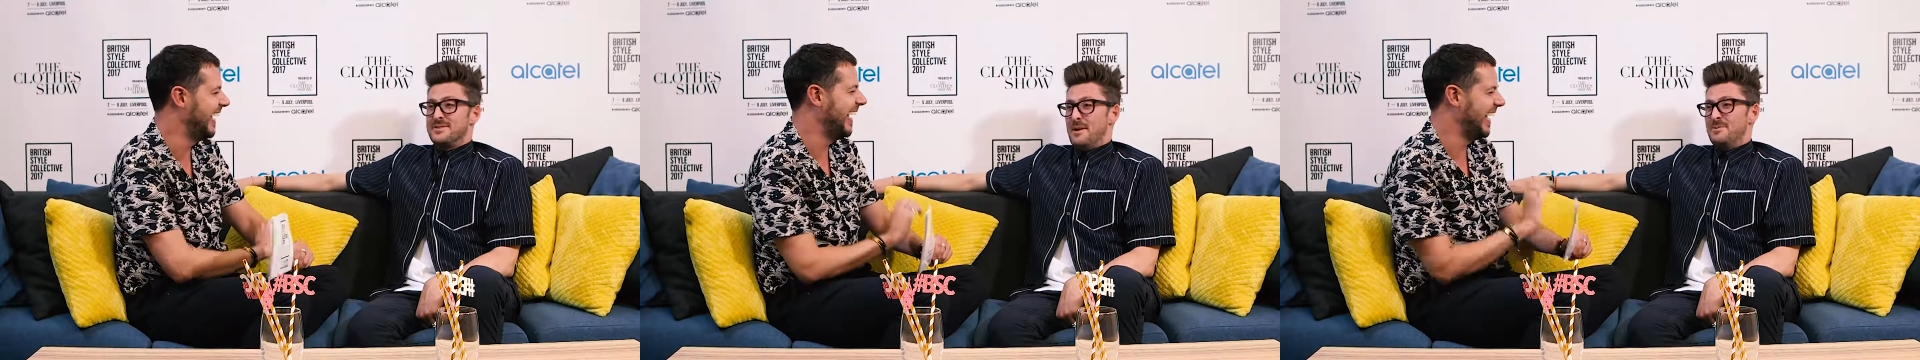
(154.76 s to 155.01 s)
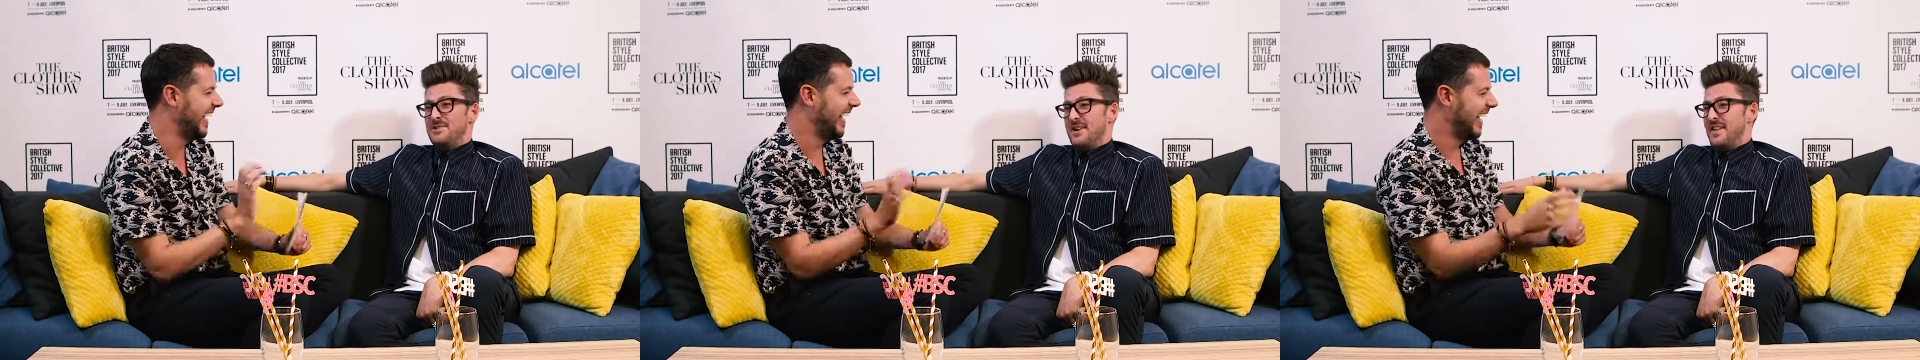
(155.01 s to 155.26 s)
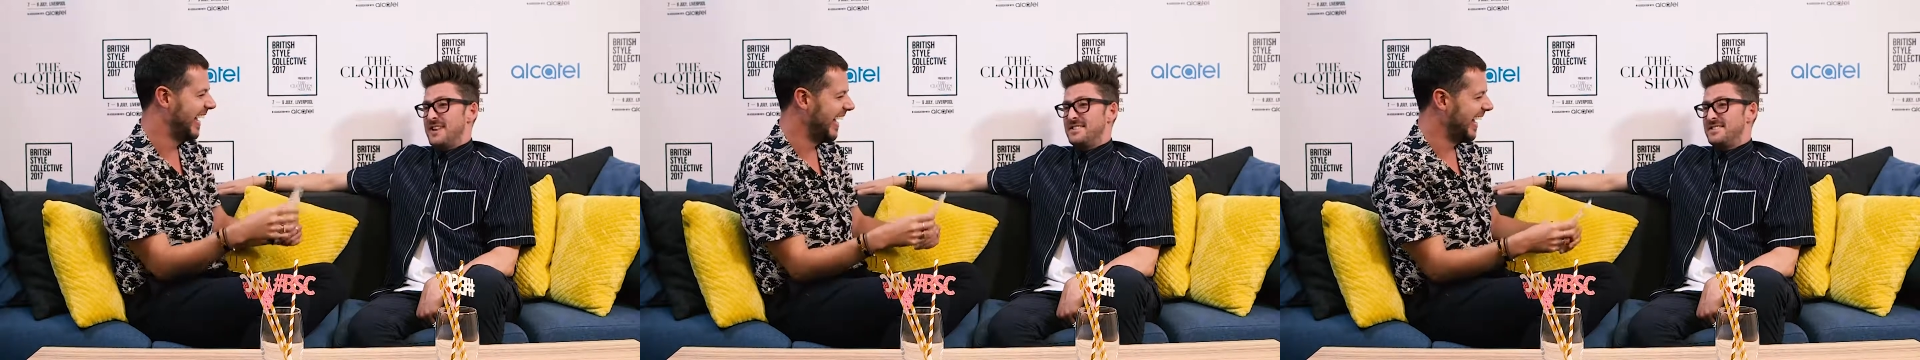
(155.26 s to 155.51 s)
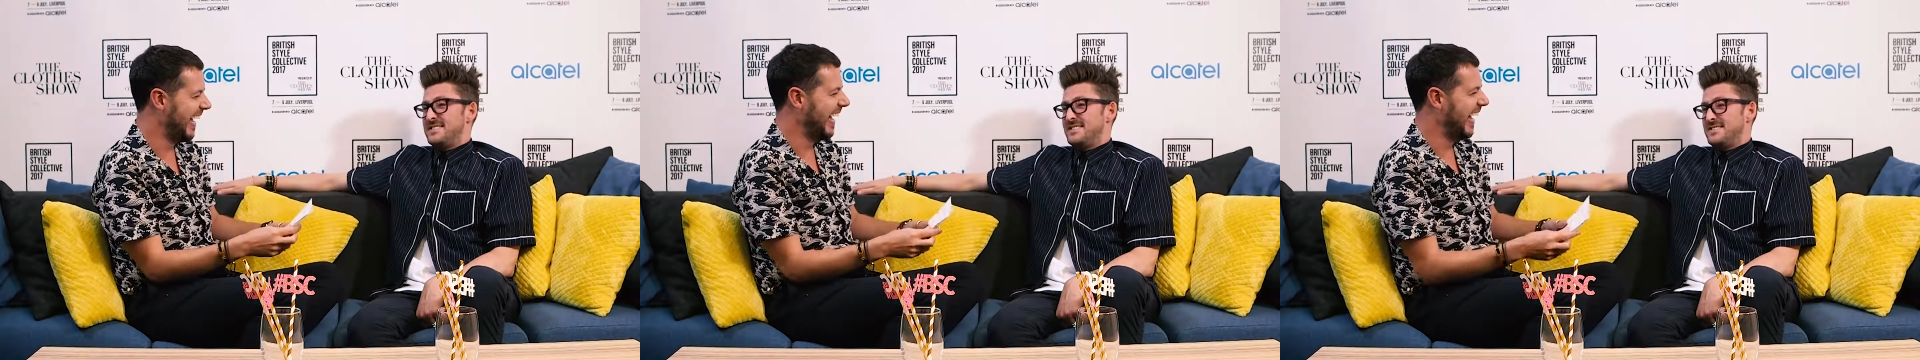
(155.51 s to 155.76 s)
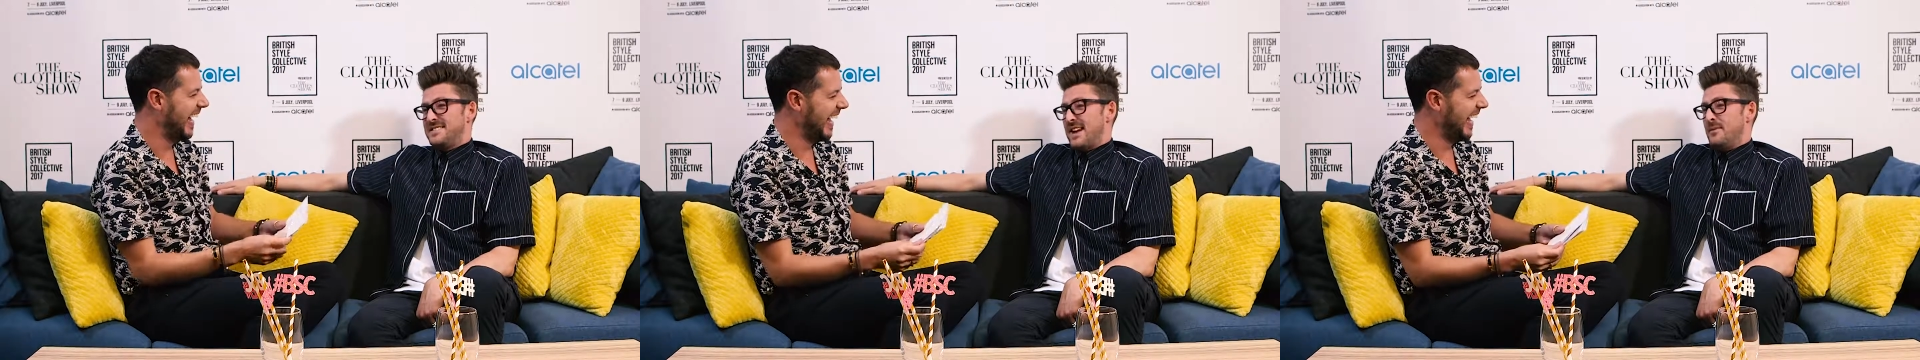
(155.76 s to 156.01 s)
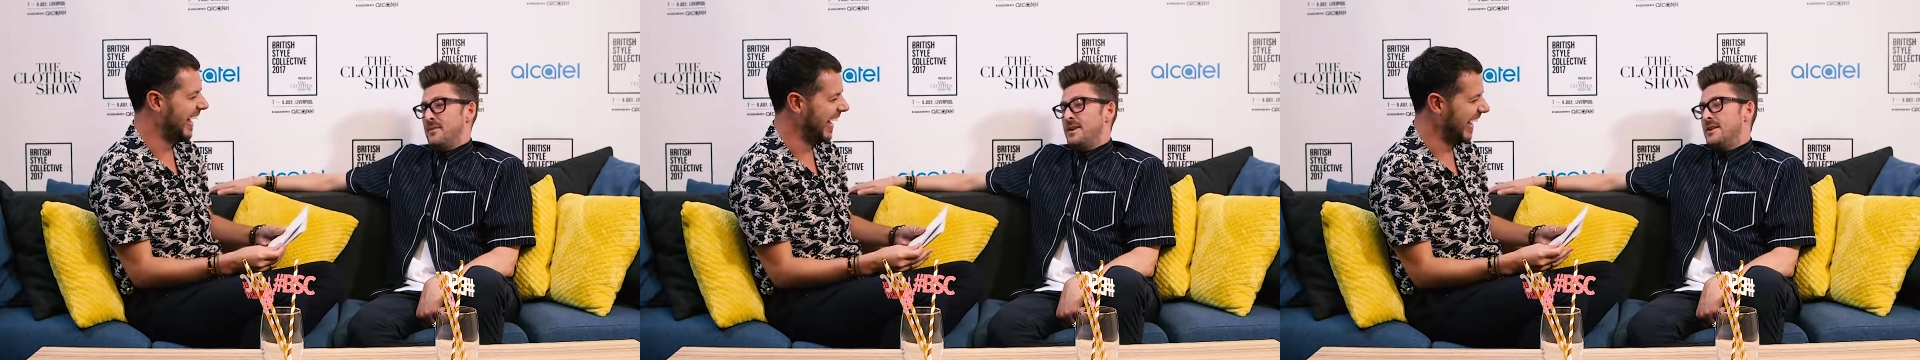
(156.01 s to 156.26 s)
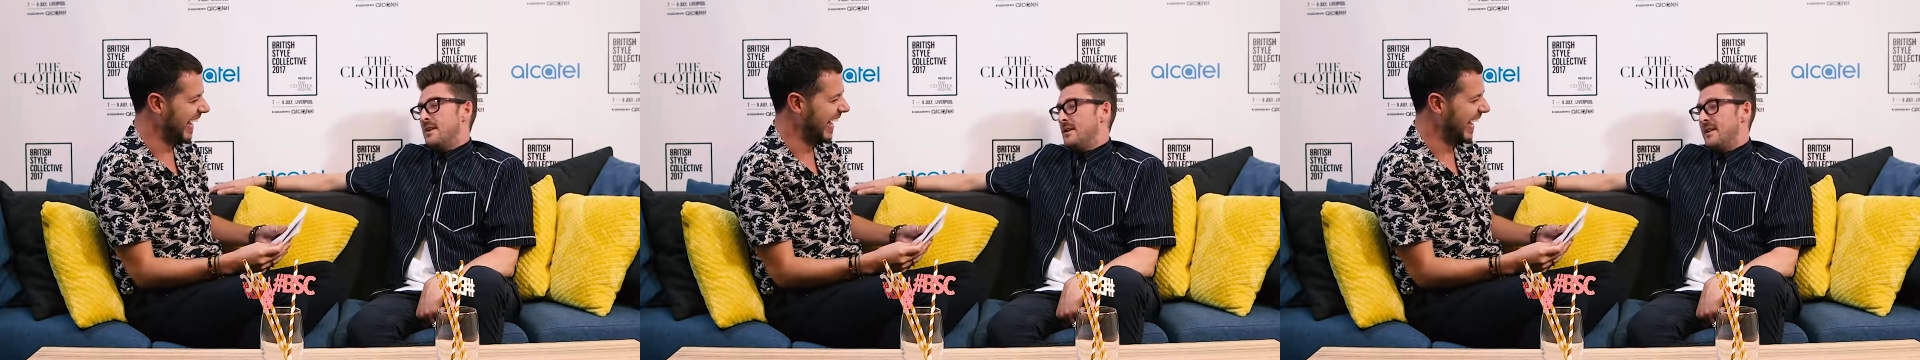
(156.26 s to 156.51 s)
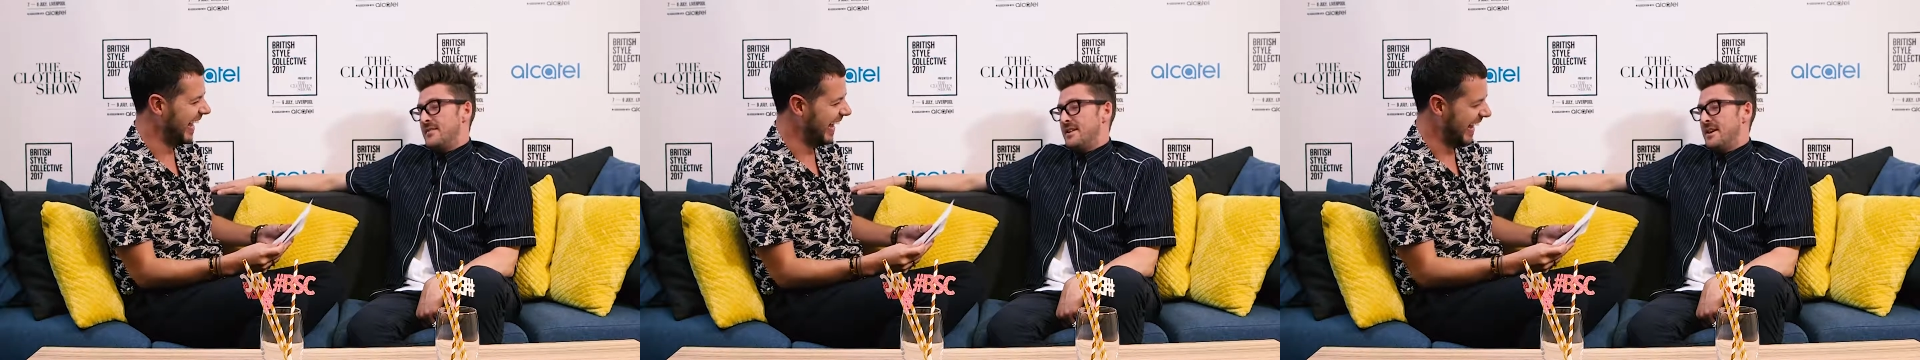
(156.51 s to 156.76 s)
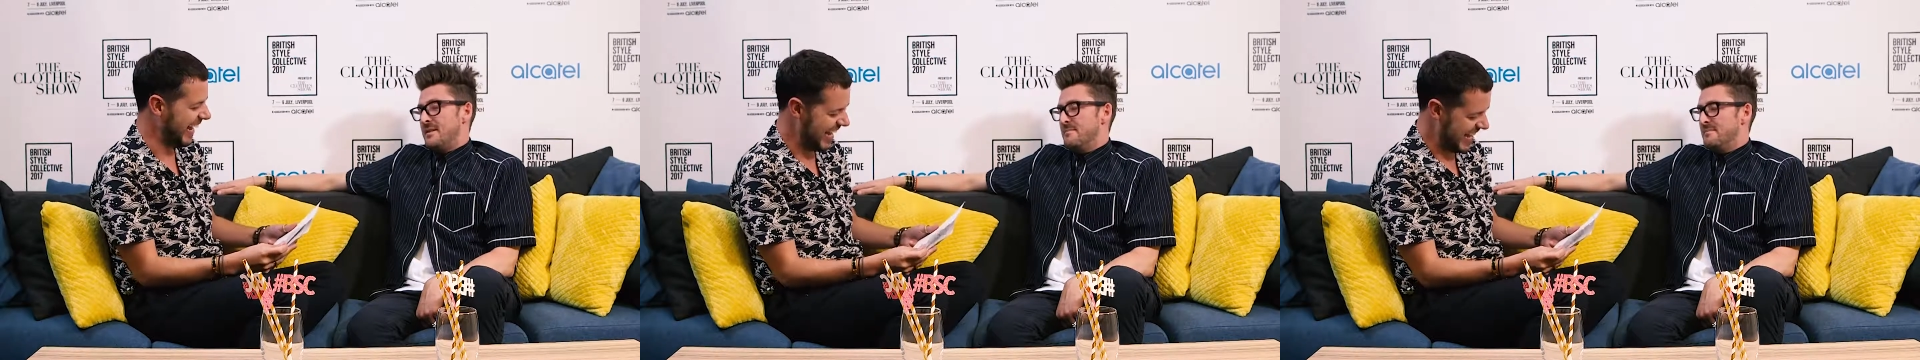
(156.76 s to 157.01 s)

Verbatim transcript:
Speaker 1: so I'm sure they just say, we don't have a name.